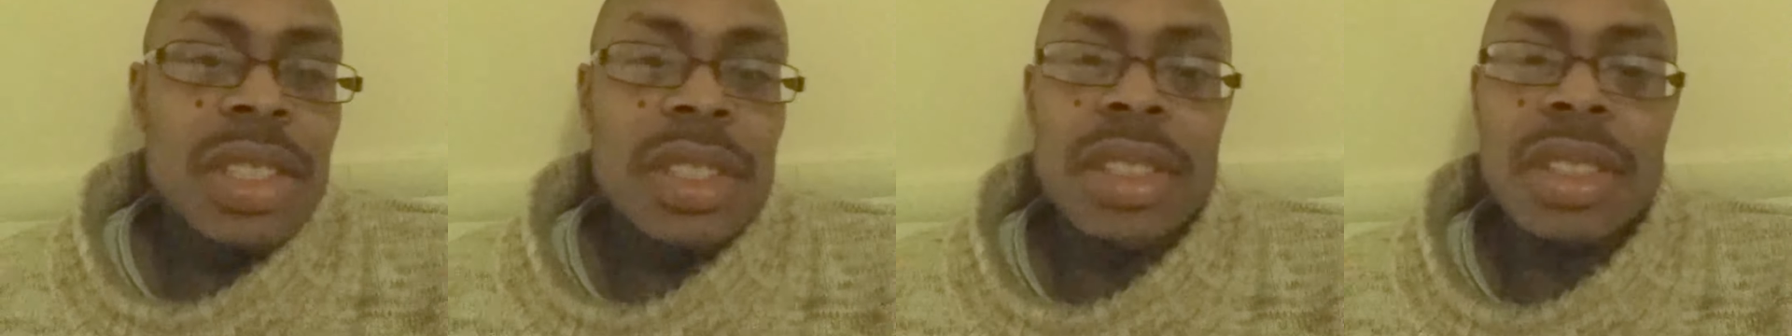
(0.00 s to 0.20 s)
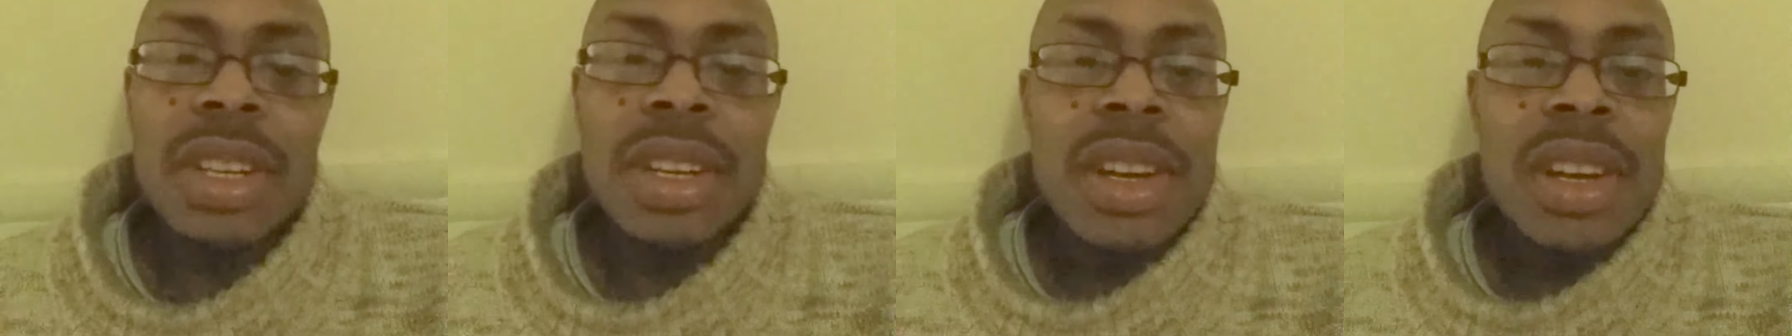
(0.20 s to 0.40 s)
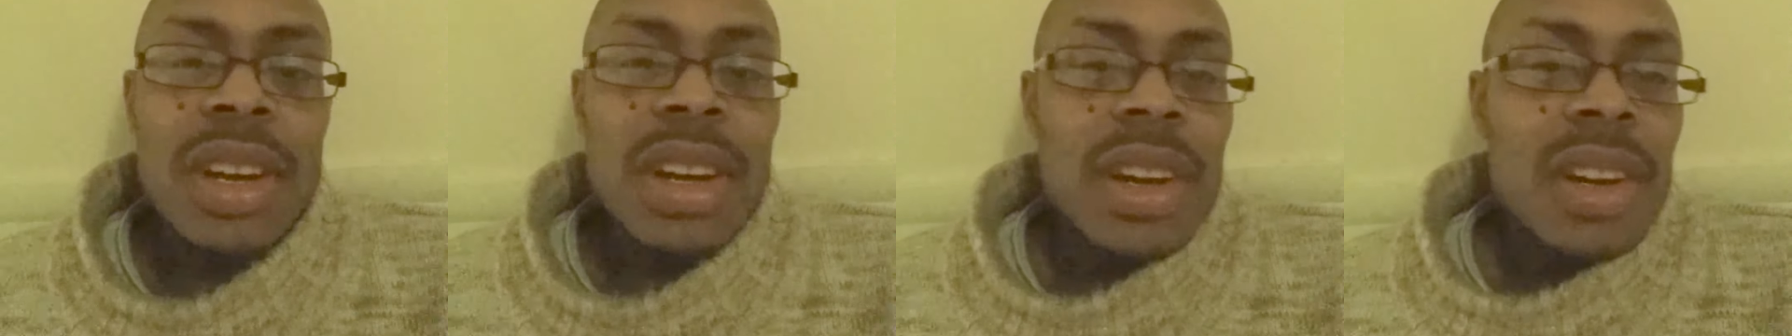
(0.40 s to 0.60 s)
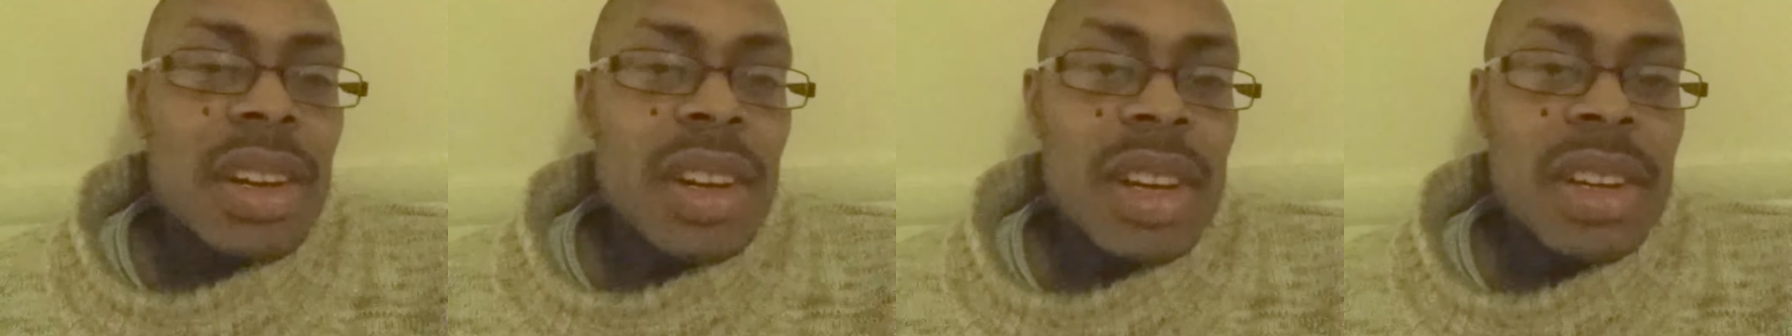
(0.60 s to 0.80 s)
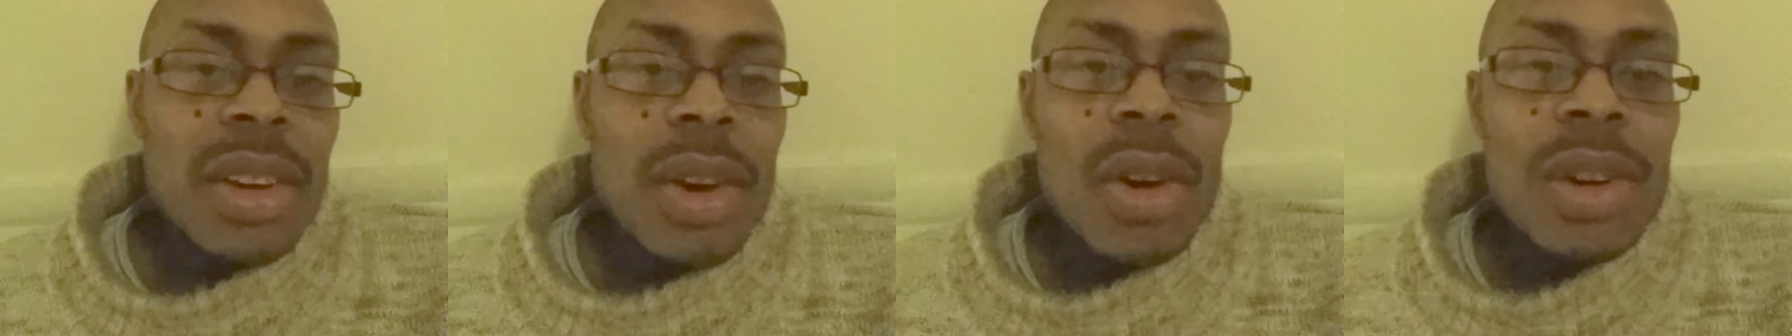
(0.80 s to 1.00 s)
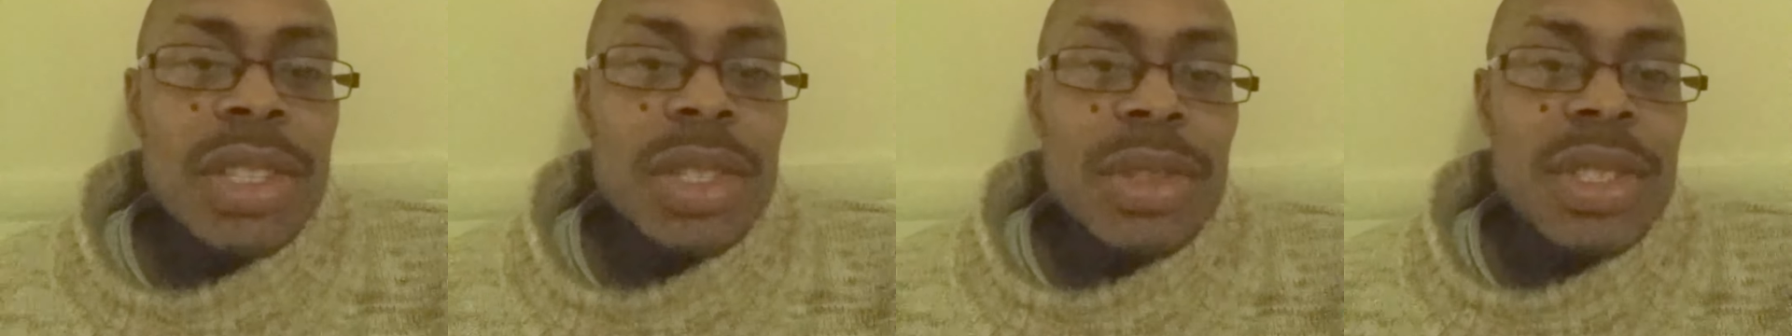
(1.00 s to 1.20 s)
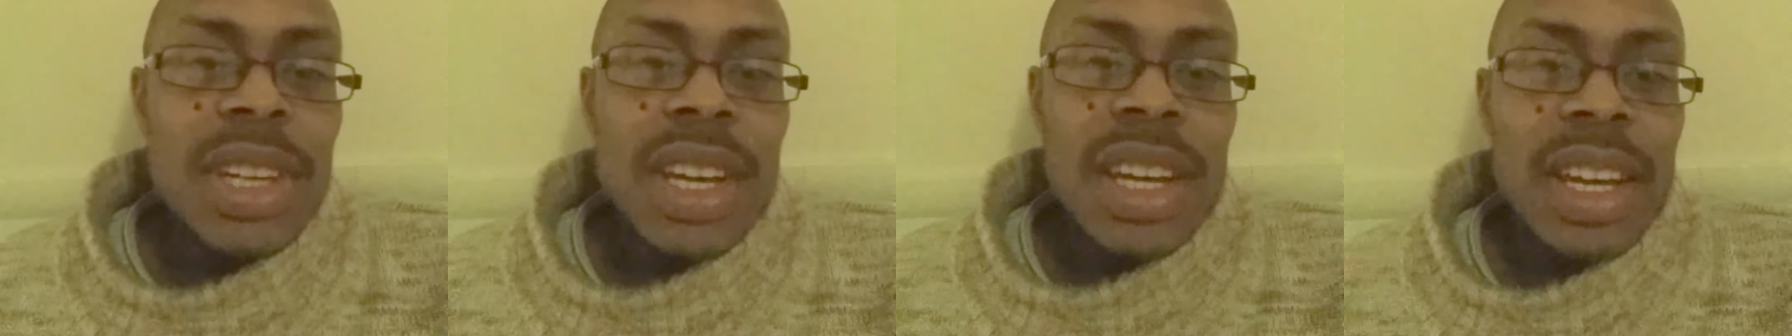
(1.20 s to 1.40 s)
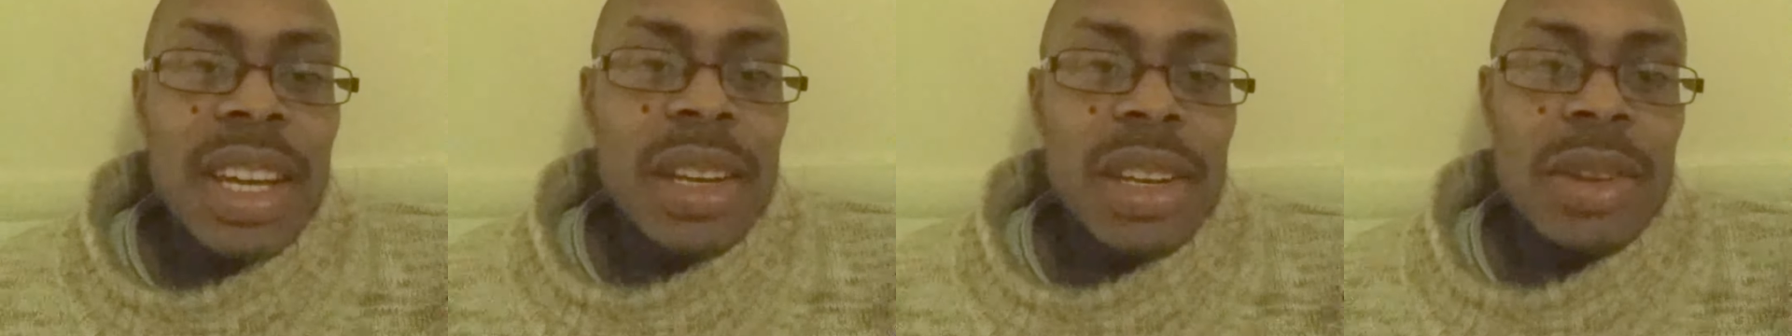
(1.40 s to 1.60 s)
and all sorts
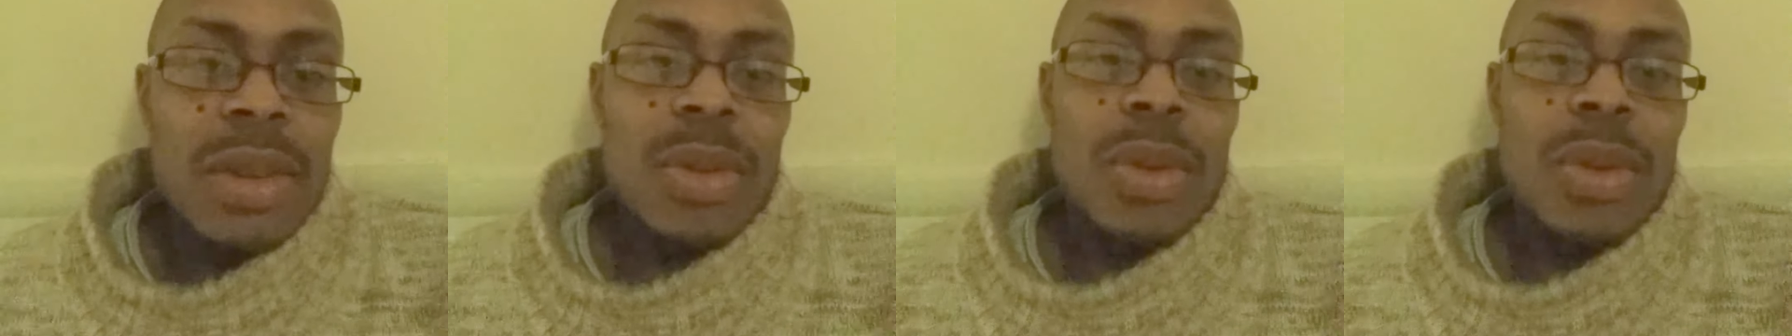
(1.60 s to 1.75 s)
of